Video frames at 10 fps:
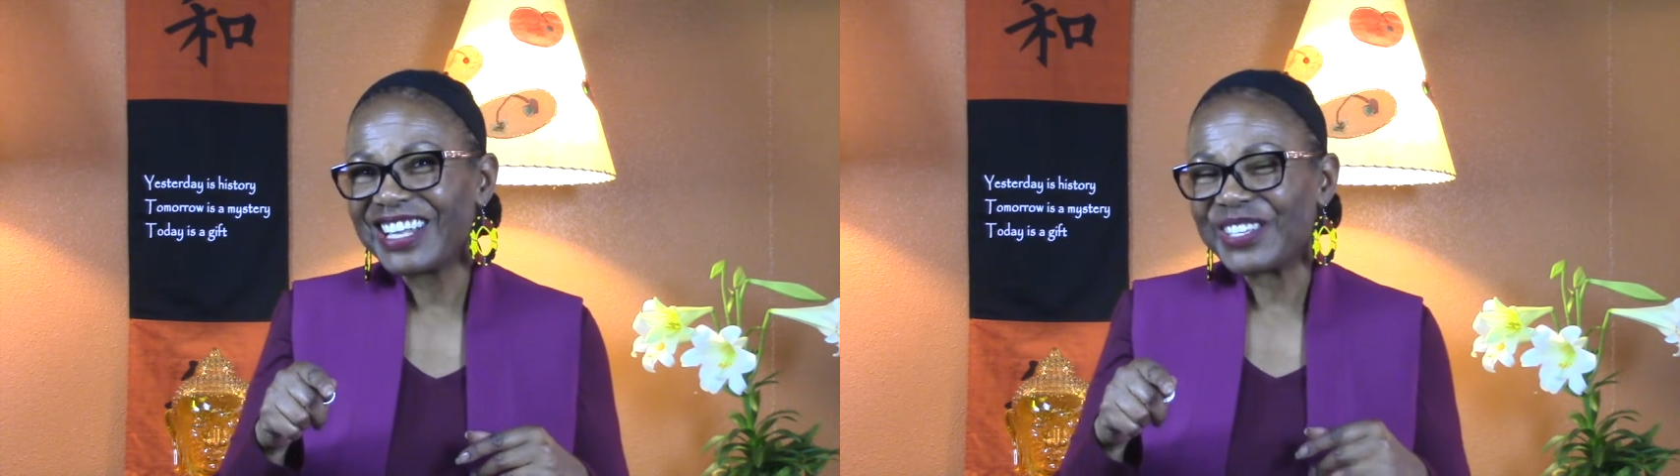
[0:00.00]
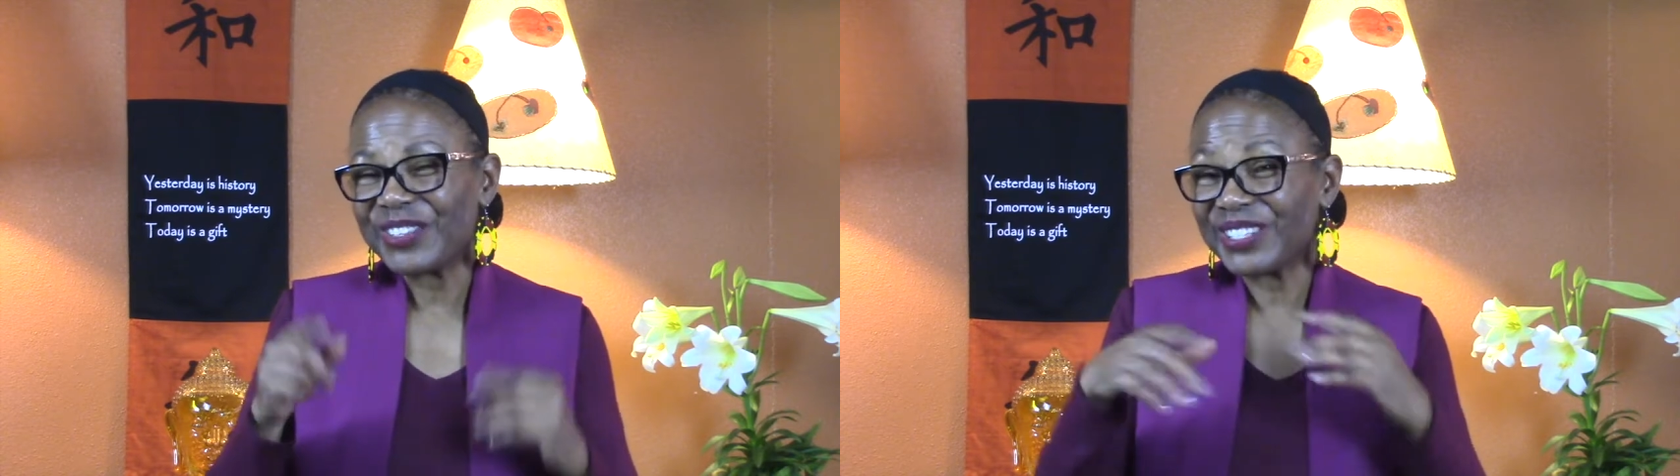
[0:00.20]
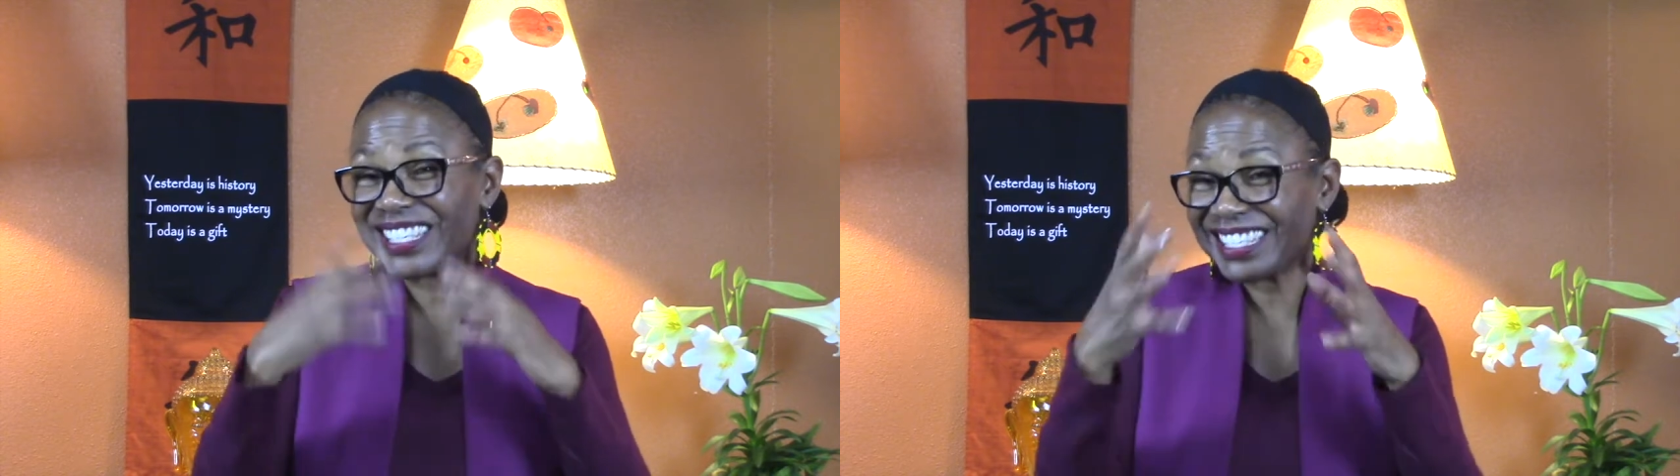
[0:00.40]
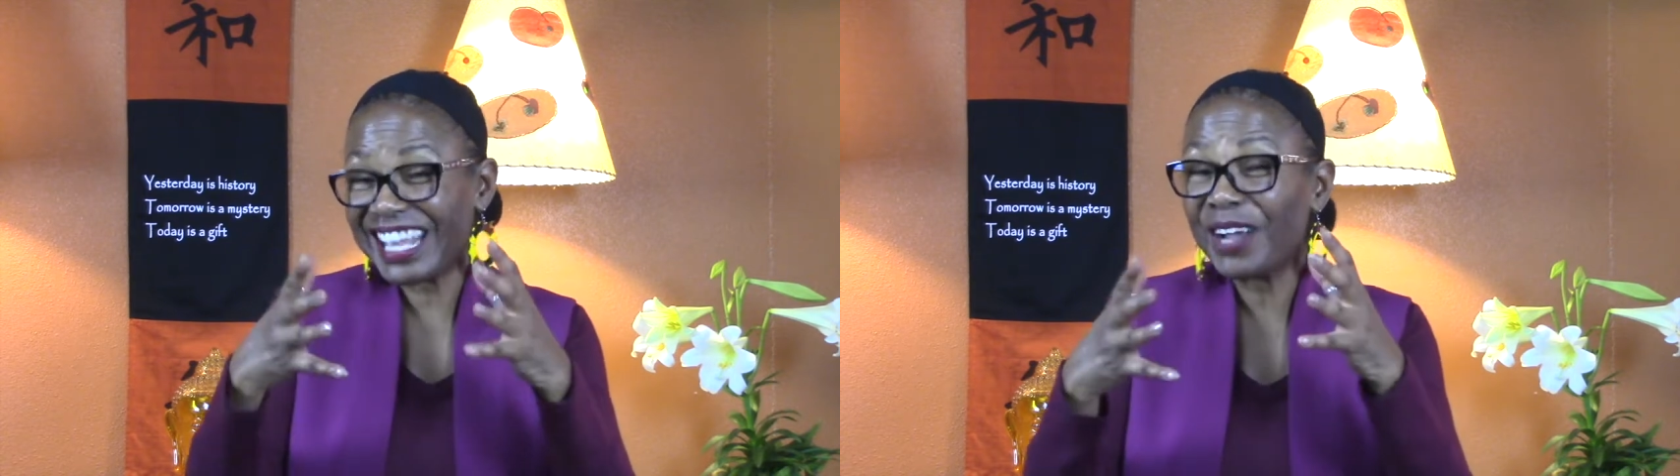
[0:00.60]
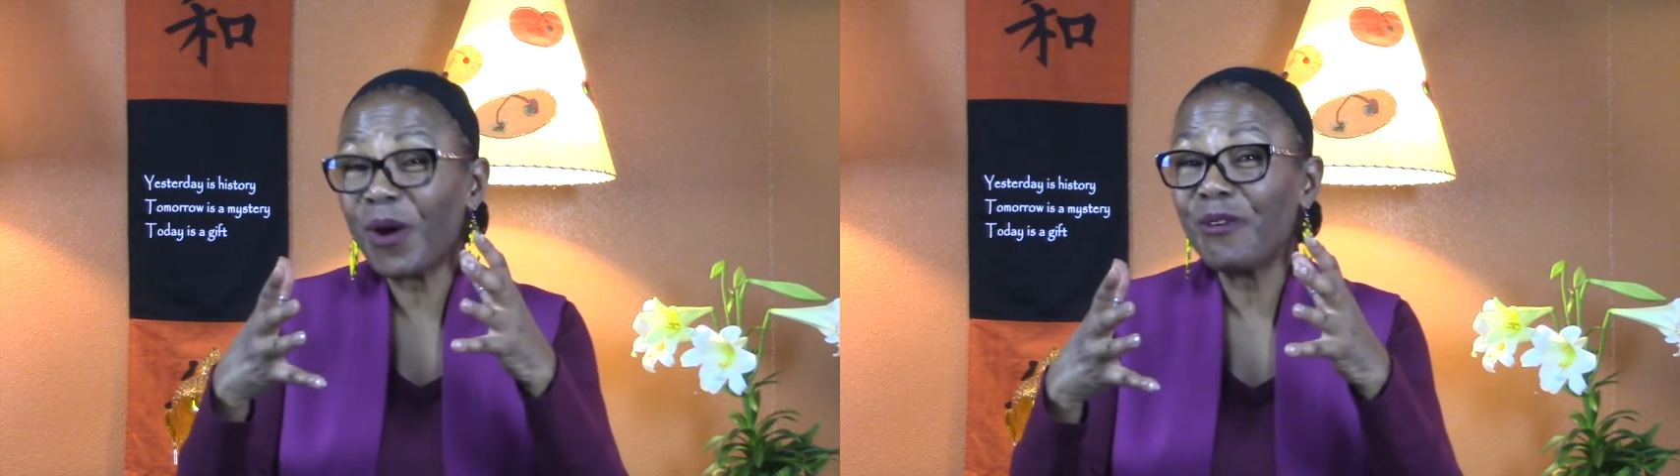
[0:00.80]
So it's a
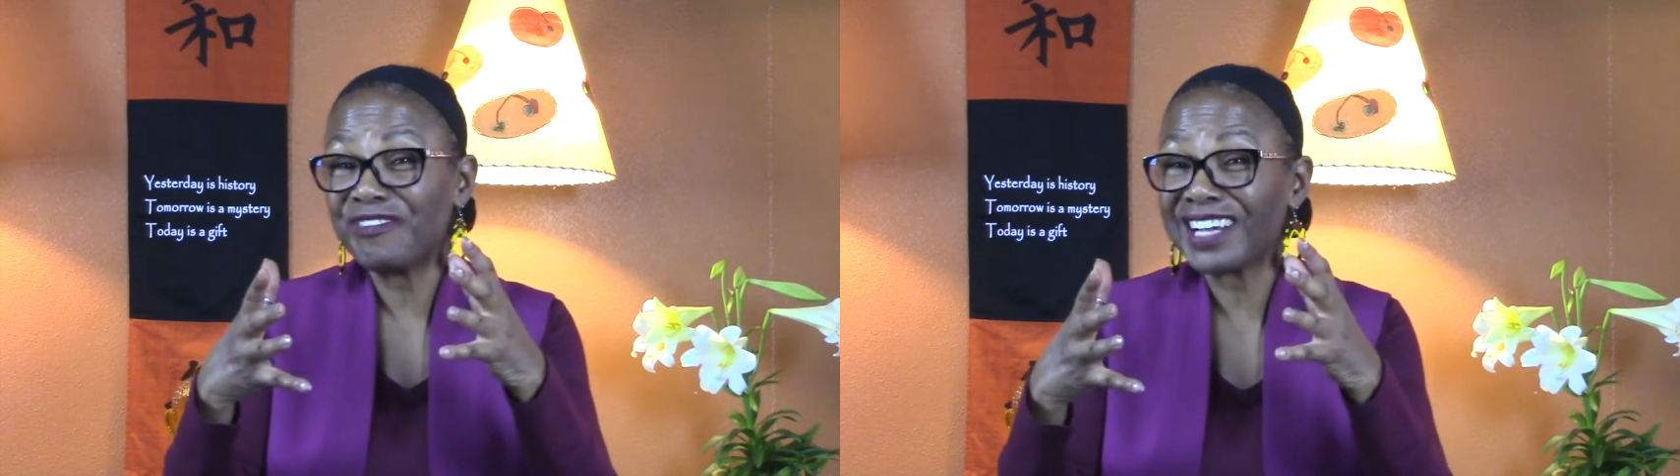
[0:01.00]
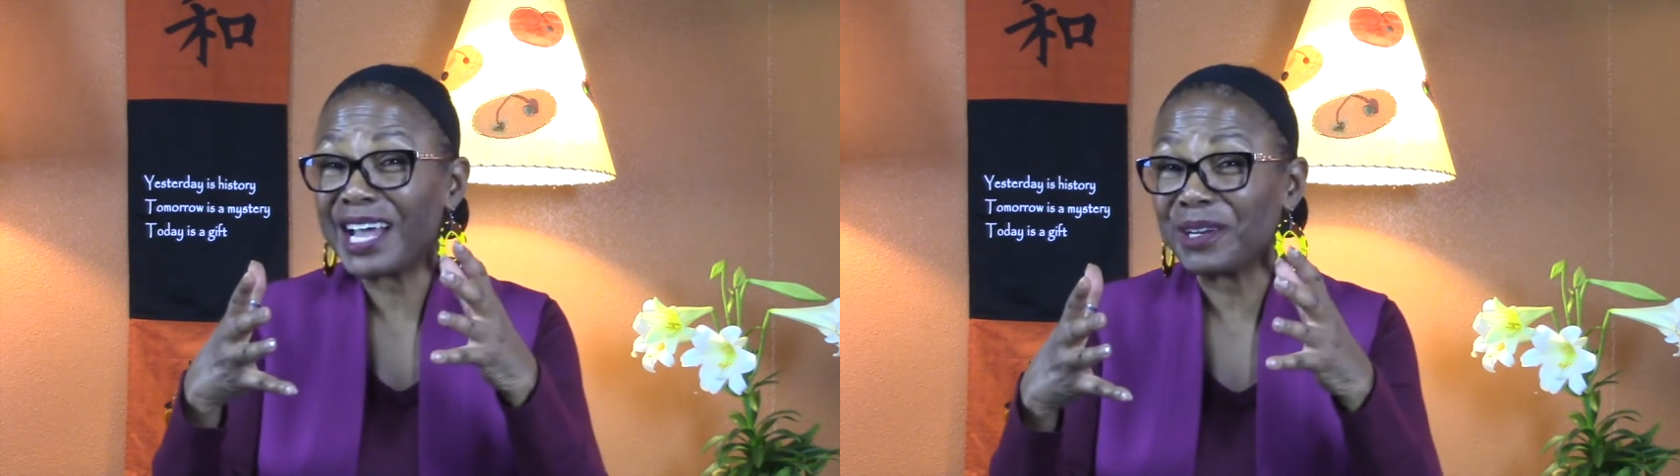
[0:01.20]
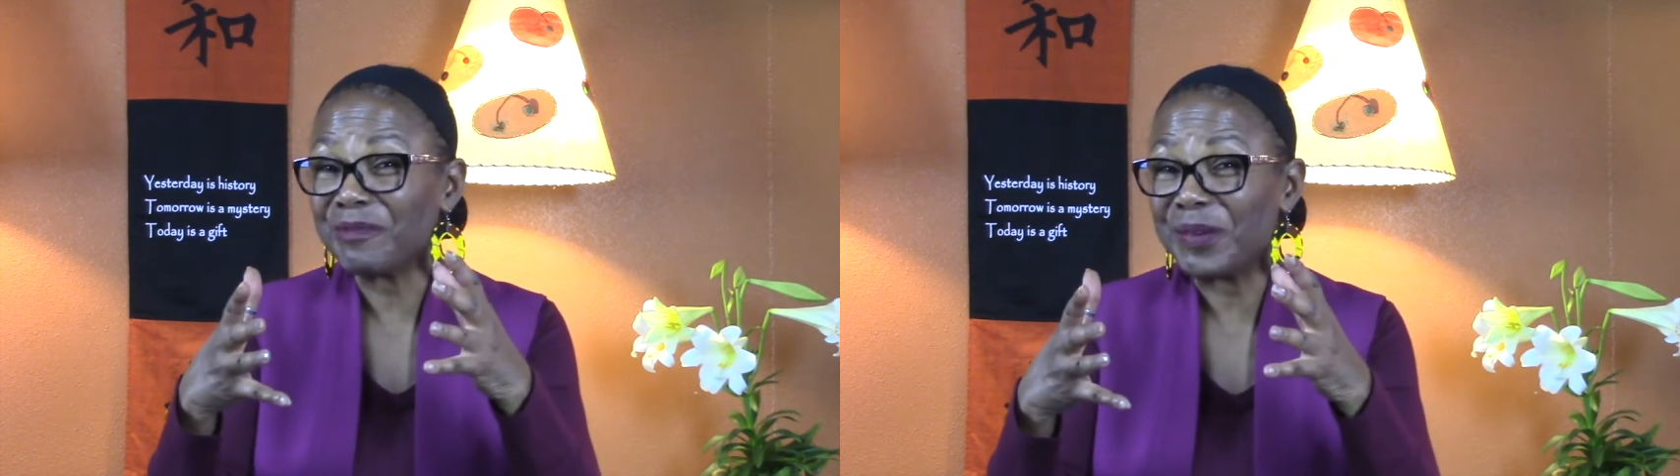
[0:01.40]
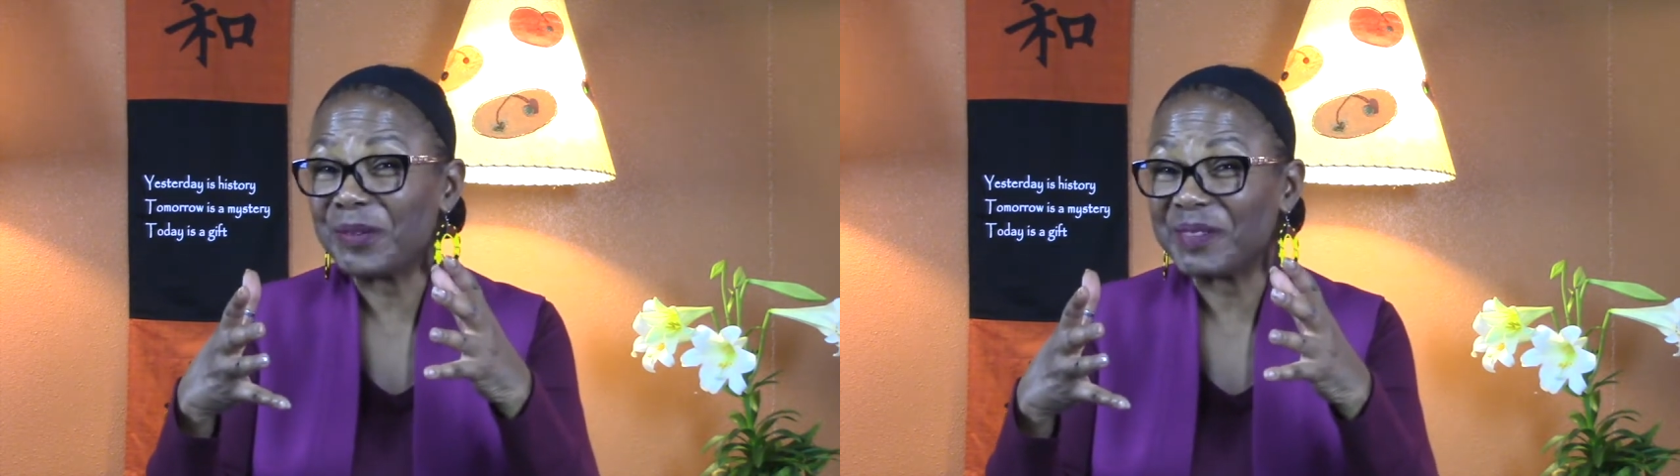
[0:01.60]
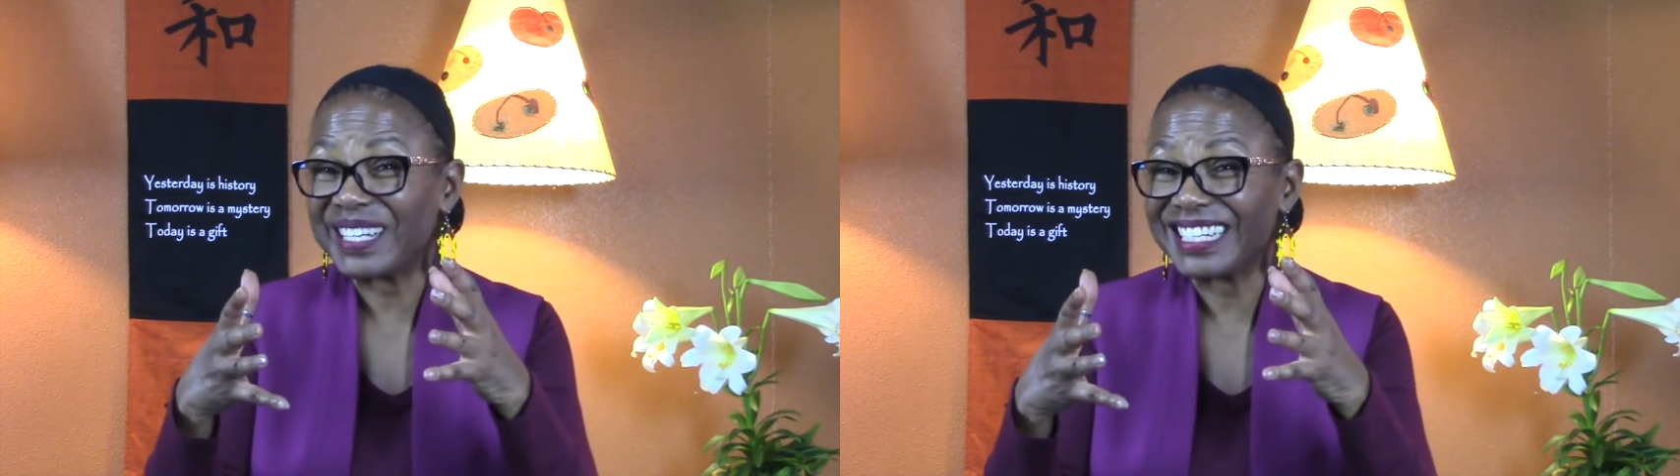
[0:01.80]
Sankofa kind of
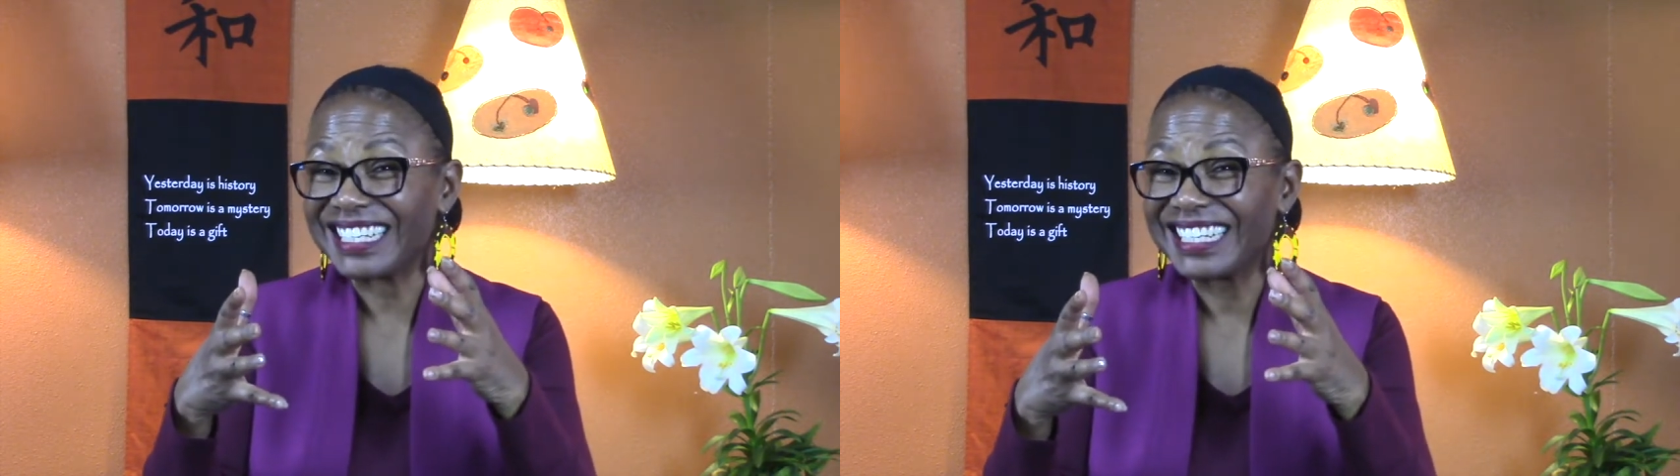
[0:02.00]
moment.